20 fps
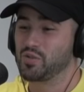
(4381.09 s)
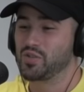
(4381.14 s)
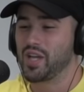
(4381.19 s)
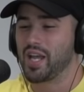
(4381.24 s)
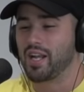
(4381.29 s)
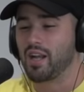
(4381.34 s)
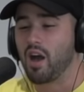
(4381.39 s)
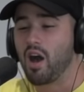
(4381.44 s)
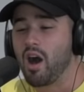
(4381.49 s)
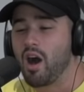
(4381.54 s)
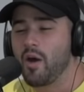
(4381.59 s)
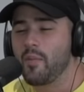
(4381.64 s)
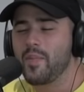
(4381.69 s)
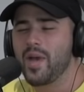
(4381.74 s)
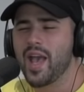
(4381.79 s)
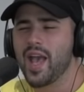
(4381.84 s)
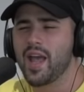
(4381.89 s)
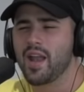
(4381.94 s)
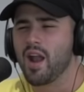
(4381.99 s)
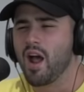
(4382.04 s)
was like, oh
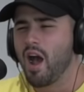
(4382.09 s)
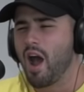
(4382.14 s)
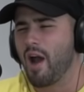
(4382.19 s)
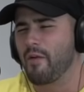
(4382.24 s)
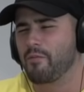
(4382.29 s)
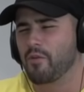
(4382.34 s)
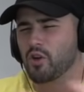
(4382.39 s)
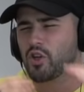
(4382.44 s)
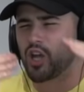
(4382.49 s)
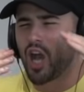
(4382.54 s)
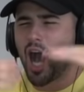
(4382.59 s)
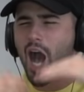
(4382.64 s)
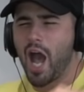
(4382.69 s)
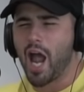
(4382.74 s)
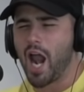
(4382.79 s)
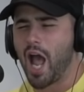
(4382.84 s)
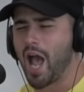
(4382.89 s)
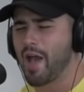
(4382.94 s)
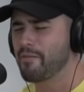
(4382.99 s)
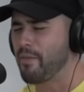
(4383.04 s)
man, I forgot
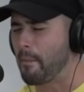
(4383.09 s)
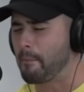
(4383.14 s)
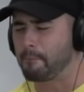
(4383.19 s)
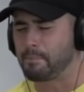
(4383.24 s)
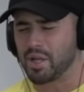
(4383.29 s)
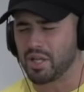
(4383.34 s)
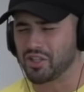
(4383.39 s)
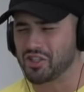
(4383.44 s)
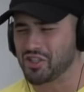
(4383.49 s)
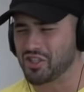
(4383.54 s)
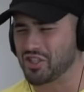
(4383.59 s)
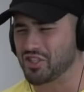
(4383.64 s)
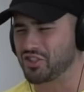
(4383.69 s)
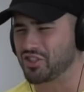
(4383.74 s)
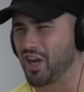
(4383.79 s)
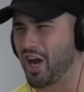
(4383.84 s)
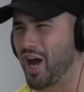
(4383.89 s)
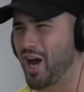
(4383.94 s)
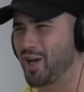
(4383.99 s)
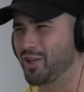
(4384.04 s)
I have a billion
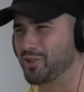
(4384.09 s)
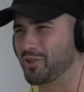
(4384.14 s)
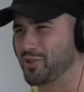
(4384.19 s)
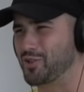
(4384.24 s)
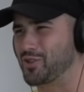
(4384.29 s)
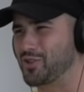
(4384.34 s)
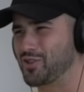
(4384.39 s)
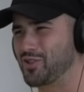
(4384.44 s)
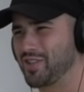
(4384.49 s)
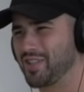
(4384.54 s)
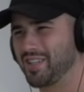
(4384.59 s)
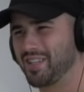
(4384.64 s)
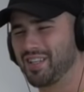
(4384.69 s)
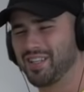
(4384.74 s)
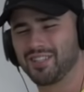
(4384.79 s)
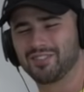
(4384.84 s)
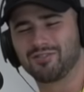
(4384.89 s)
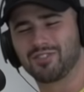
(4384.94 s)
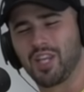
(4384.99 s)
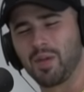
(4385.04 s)
dollars.
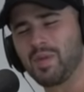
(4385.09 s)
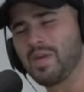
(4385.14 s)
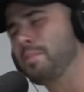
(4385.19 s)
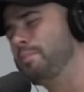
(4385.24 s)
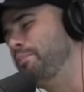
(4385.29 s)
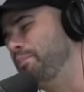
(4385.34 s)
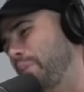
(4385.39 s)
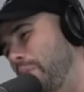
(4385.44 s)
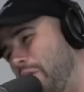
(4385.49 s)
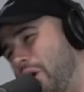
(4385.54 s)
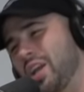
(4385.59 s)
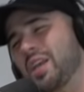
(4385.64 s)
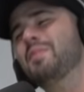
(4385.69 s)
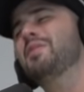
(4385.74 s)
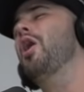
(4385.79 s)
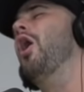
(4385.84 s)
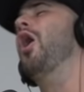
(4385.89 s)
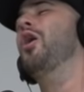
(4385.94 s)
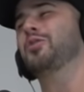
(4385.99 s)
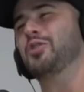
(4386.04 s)
Give me, give me
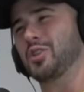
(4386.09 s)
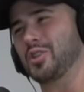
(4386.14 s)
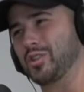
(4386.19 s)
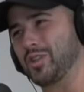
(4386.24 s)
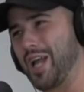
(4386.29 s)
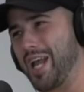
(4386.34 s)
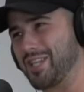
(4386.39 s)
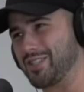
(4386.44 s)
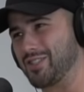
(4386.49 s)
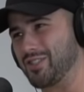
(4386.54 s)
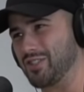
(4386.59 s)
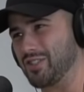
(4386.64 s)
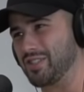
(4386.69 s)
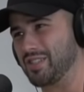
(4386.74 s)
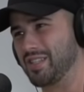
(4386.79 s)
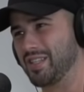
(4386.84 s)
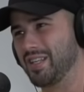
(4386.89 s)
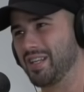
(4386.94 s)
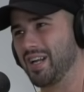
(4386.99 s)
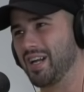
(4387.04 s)
all your glasses.
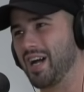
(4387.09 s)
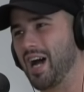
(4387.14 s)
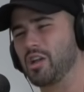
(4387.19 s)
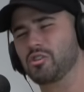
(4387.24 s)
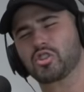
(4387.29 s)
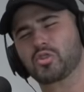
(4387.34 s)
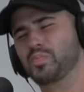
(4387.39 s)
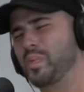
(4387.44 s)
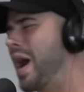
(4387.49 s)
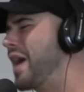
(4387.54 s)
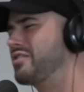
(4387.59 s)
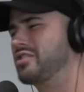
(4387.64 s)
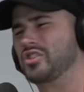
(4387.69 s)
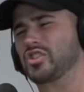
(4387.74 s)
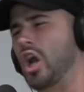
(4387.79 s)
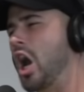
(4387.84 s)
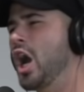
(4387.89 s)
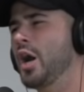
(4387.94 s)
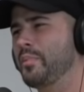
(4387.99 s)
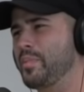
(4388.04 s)
I'll just buy this
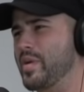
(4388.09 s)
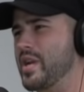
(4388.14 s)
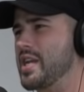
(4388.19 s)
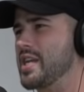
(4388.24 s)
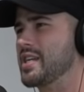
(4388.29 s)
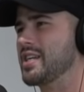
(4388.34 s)
company.